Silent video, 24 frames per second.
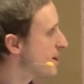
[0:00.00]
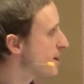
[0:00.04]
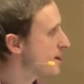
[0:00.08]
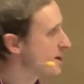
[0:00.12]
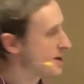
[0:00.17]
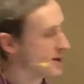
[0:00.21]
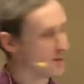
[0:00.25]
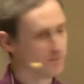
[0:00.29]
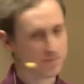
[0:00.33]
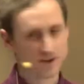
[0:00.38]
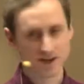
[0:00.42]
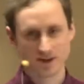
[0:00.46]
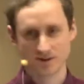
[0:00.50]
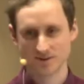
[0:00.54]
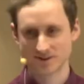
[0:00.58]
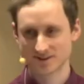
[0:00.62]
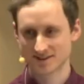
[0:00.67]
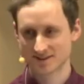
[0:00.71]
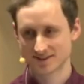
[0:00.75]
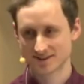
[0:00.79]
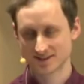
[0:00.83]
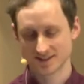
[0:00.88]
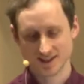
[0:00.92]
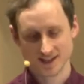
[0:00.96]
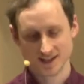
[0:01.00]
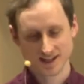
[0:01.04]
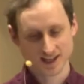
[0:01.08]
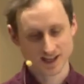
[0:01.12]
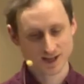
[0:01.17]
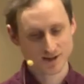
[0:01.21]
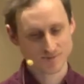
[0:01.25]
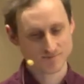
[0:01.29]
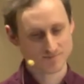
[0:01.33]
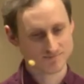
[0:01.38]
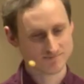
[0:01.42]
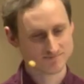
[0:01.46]
about
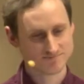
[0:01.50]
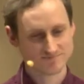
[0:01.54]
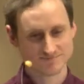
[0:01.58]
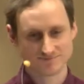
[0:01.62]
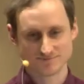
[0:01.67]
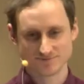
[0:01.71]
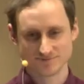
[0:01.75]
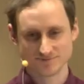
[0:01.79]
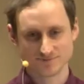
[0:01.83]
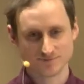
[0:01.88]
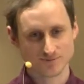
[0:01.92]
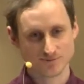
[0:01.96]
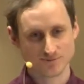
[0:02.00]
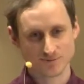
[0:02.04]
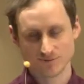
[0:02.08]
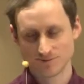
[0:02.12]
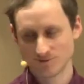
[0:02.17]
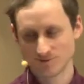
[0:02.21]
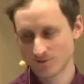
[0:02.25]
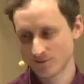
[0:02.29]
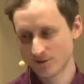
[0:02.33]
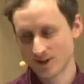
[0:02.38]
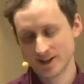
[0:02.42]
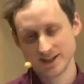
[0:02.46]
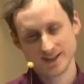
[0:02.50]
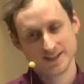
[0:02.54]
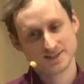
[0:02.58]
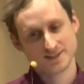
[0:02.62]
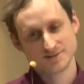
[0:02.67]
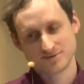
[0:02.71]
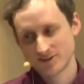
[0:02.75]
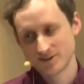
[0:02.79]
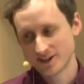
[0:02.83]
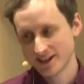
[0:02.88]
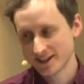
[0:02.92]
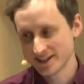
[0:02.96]
why he's
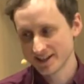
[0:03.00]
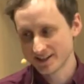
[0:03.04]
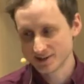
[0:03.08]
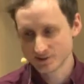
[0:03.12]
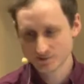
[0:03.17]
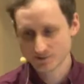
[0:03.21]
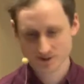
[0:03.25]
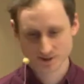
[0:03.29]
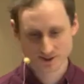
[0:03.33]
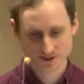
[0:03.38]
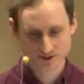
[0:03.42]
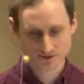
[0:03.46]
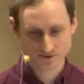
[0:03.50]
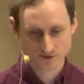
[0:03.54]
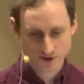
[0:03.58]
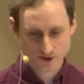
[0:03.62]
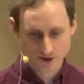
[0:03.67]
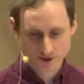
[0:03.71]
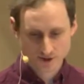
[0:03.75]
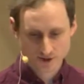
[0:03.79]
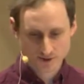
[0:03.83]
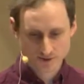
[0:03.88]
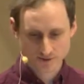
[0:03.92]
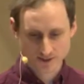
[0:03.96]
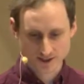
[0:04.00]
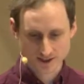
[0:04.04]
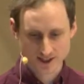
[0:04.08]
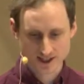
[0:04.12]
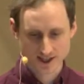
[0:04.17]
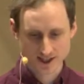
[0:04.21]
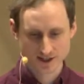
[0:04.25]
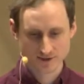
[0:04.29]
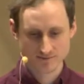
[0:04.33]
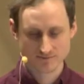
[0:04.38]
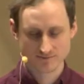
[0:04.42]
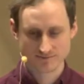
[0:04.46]
right and the world is wrong.
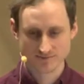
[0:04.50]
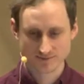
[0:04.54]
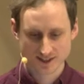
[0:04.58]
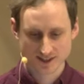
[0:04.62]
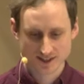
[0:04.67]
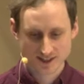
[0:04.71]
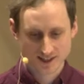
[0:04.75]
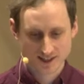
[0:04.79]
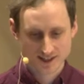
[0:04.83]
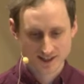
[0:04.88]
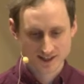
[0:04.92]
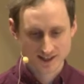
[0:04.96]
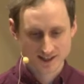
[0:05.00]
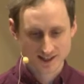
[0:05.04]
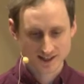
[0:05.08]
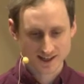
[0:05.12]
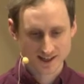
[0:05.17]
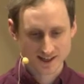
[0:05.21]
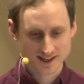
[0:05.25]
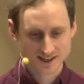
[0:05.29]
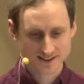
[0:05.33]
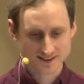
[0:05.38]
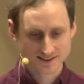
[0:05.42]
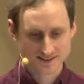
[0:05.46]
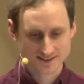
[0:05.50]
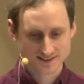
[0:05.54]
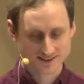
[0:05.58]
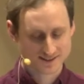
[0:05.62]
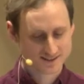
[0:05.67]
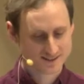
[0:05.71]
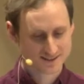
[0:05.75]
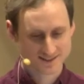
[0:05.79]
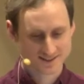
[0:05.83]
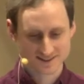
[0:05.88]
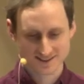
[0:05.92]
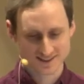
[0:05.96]
And
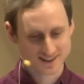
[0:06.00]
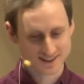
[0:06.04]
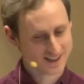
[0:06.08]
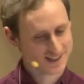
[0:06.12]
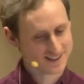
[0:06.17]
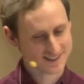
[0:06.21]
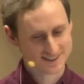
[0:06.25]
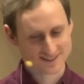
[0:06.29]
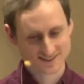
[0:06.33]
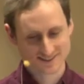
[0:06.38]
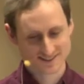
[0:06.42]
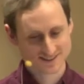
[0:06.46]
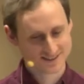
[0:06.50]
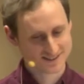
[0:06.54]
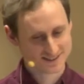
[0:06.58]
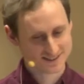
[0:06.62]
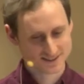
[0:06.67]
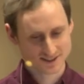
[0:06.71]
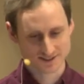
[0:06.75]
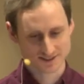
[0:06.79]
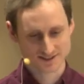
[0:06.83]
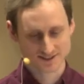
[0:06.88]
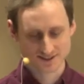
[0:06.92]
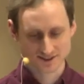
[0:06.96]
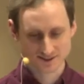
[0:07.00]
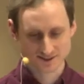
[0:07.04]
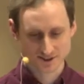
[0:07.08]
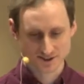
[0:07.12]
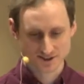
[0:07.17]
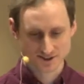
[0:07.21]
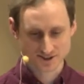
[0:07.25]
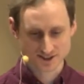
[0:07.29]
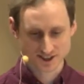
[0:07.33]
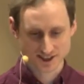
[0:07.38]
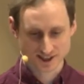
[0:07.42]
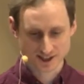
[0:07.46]
it's just
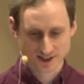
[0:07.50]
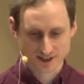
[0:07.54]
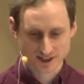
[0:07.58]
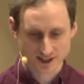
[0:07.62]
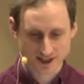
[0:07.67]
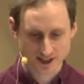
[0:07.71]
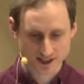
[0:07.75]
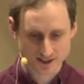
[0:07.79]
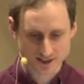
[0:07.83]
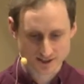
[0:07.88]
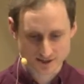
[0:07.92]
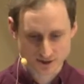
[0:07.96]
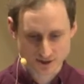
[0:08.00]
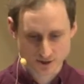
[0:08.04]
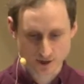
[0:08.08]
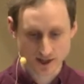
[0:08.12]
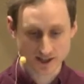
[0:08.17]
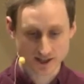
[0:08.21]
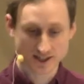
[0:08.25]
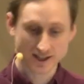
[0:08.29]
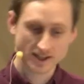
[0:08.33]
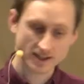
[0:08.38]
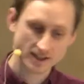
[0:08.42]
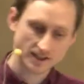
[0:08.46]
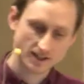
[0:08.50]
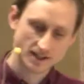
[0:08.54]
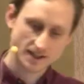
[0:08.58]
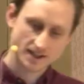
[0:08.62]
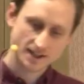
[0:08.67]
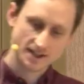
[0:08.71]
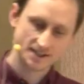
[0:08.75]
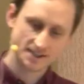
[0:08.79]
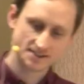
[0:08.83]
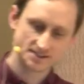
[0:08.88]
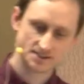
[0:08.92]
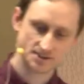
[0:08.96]
astonishing.
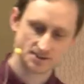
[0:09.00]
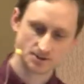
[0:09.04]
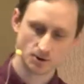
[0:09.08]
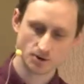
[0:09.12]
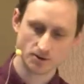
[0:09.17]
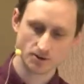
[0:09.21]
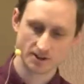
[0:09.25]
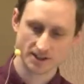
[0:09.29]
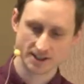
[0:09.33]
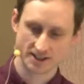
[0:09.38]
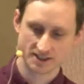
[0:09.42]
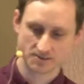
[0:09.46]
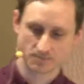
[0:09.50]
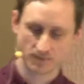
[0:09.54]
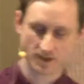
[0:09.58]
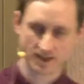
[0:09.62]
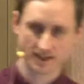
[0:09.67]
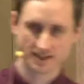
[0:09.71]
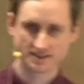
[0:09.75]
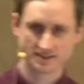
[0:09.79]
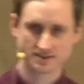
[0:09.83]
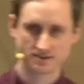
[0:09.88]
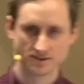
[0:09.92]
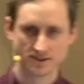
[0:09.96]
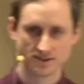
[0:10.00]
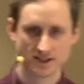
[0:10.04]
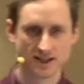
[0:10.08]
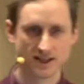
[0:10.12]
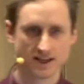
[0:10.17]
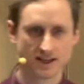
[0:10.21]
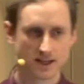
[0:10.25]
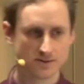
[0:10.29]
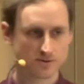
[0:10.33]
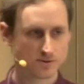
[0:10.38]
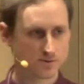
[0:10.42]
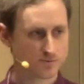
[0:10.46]
His story is placed on the High
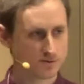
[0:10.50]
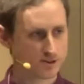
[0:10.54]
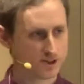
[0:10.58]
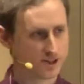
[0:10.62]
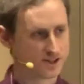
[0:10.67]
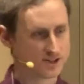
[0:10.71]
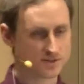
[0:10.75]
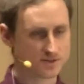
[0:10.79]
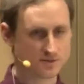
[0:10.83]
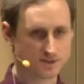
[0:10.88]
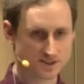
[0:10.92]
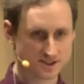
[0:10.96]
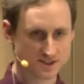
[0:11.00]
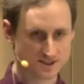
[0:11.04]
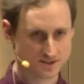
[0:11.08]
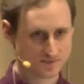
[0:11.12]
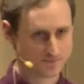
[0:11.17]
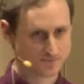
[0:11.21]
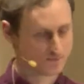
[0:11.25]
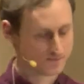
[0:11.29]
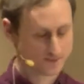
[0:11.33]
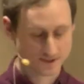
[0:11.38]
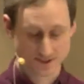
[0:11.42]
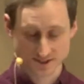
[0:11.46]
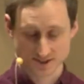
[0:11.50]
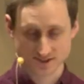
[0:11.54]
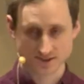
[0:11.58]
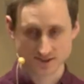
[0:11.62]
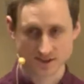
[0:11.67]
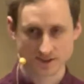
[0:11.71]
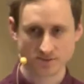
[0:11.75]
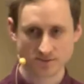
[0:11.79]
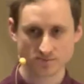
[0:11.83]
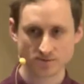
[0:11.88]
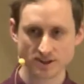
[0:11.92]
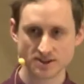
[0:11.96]
Level Bridge, which is a
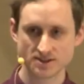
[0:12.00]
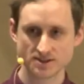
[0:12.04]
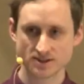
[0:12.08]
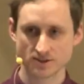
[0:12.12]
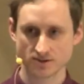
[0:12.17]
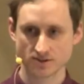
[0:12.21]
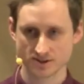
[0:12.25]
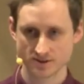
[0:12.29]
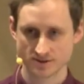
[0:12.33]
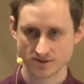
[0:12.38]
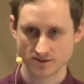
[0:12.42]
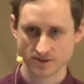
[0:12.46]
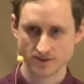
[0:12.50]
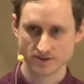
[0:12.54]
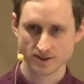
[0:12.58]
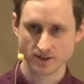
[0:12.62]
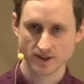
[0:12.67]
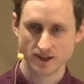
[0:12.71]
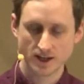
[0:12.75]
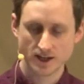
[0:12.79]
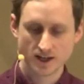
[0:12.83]
stunning bridge across the river.